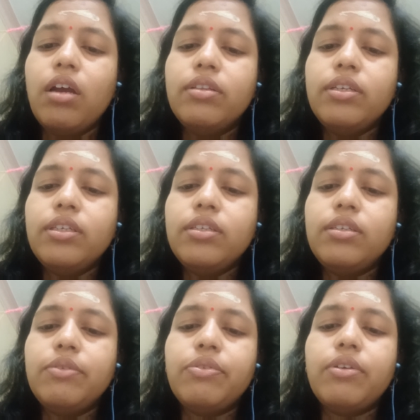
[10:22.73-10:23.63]
This is
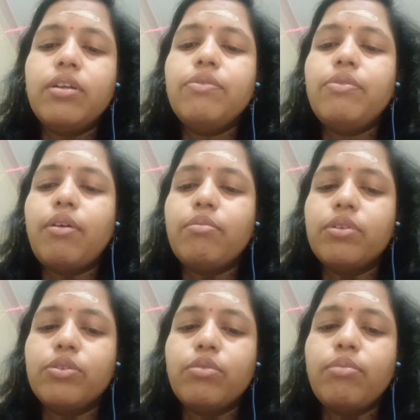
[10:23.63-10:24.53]
different from
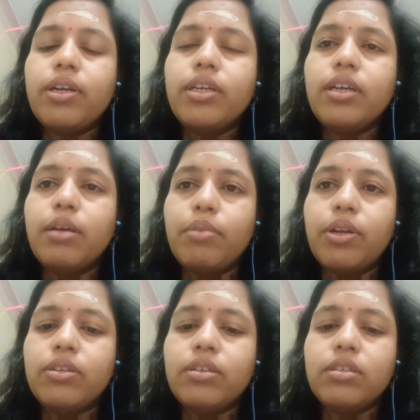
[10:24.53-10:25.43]
the somatic
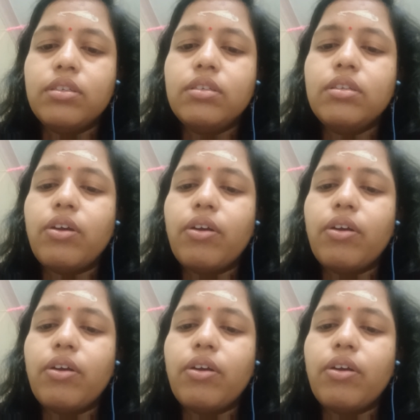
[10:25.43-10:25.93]
embryogenesis,